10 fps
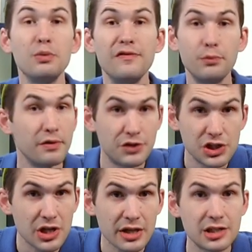and we've, we've
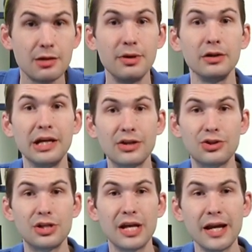discussed them at
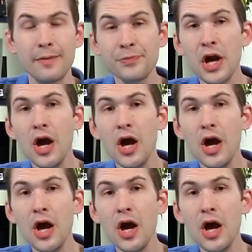length tonight,